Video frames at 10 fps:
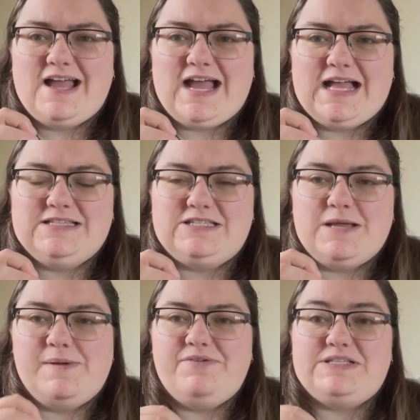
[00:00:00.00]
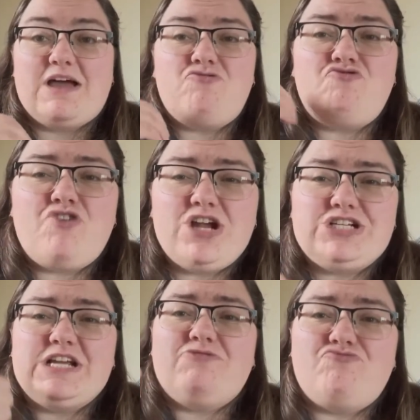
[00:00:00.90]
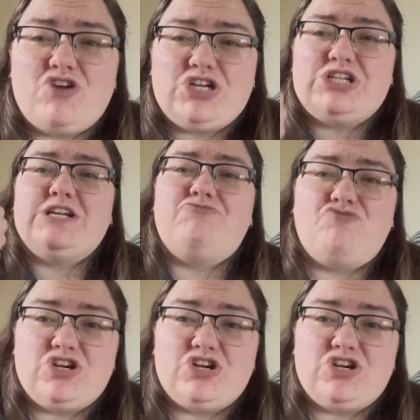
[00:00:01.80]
And some of us are rushing and rushing and